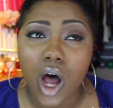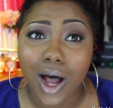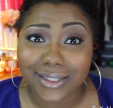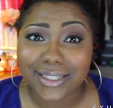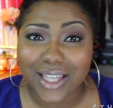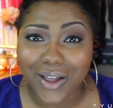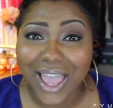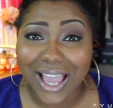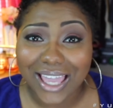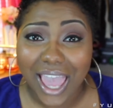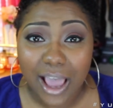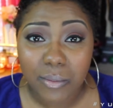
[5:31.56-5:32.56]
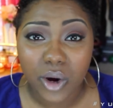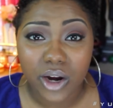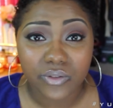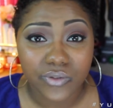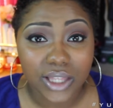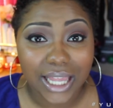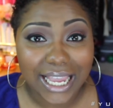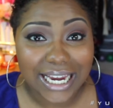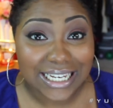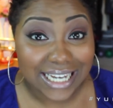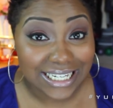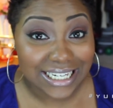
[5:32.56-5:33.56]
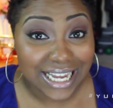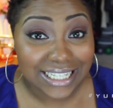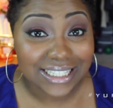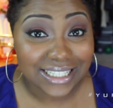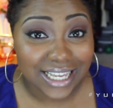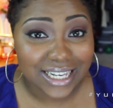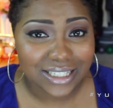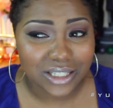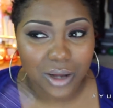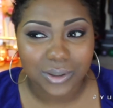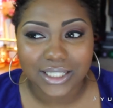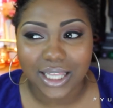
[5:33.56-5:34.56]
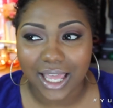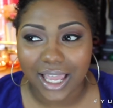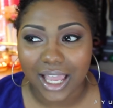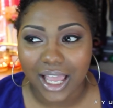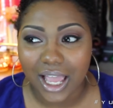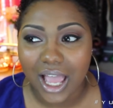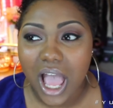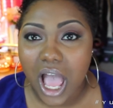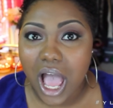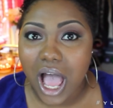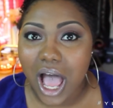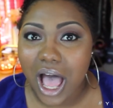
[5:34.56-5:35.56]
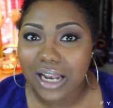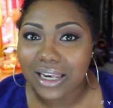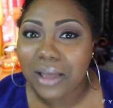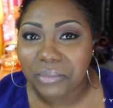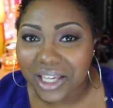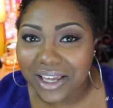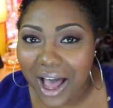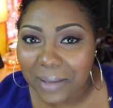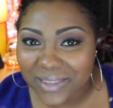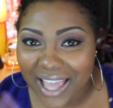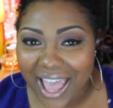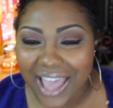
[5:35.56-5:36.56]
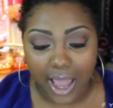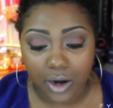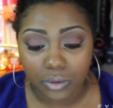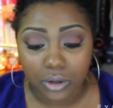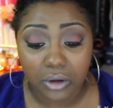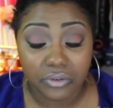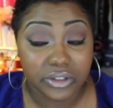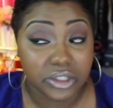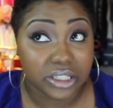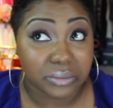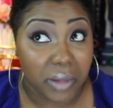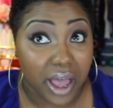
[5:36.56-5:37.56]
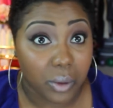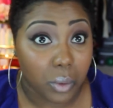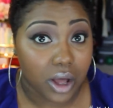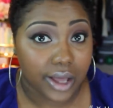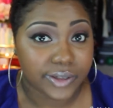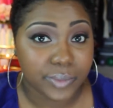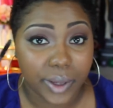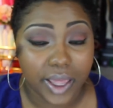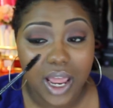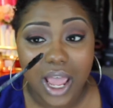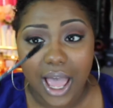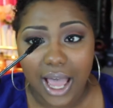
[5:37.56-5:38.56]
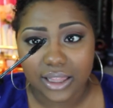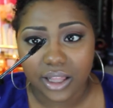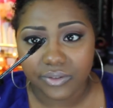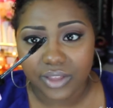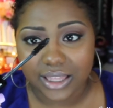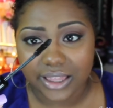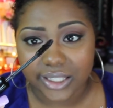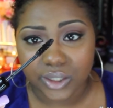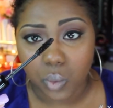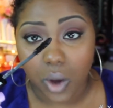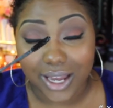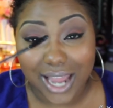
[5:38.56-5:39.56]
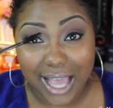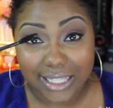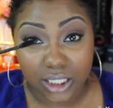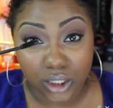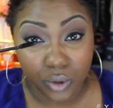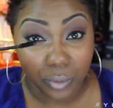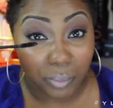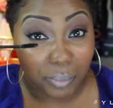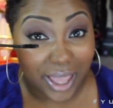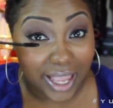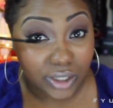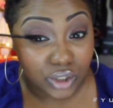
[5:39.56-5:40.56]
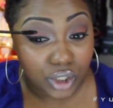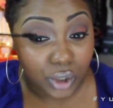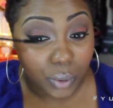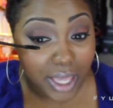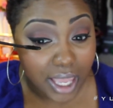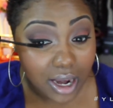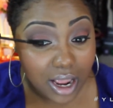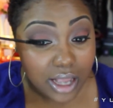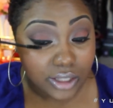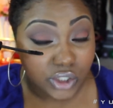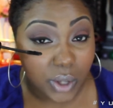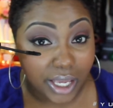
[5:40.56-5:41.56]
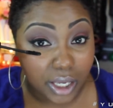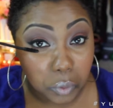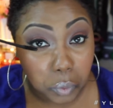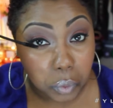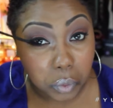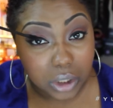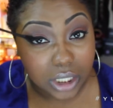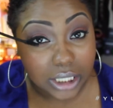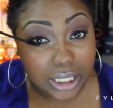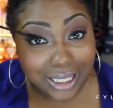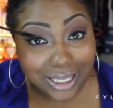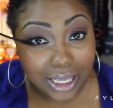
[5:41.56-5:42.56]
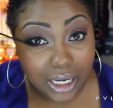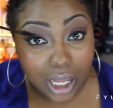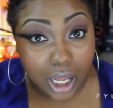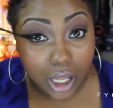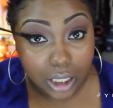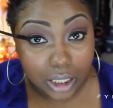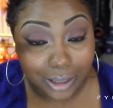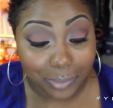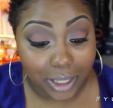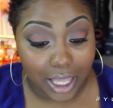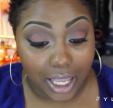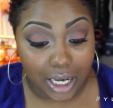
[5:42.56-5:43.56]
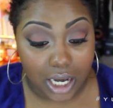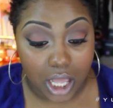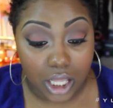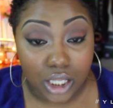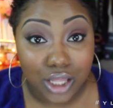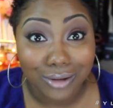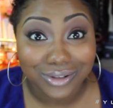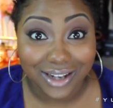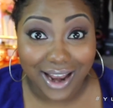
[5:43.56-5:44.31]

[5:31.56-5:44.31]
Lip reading: on sale at Kmart for like 99 cents. So I was like, let me cop that. I don't know if it's just my wand, but I love that this wand has a little bend to it, so I can really get all up in those